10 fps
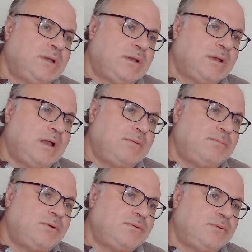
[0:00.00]

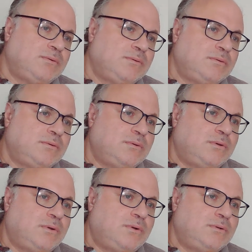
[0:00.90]
Carbon
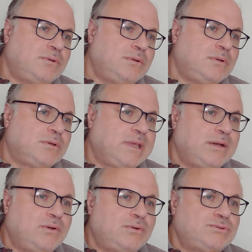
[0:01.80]

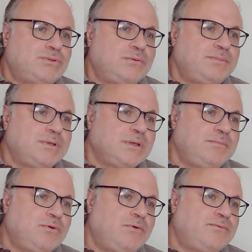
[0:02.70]
can also be
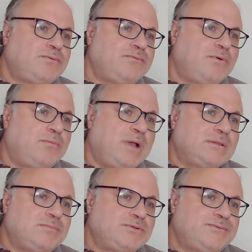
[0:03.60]
removed from
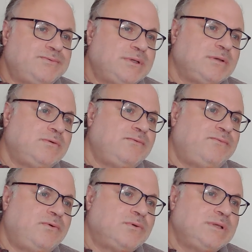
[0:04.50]
atmosphere,
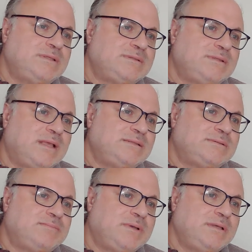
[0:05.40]
for
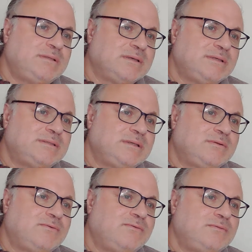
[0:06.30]
instance by
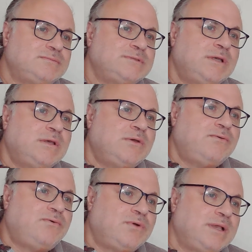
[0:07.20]
increasing
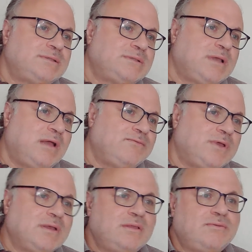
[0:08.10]
forest
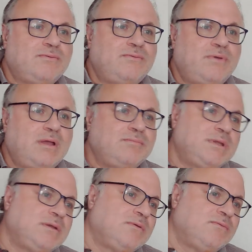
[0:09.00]
cover and
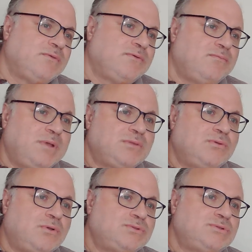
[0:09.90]
farming with
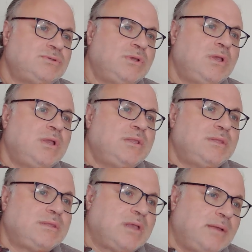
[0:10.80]
methods
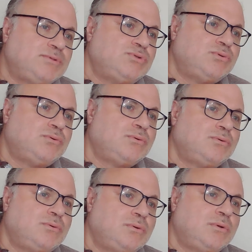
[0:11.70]
that capture
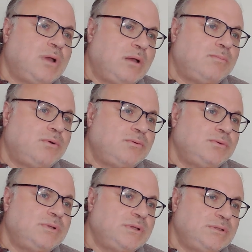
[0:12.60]
carbon
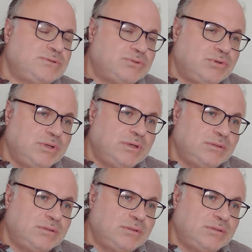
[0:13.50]
in soil.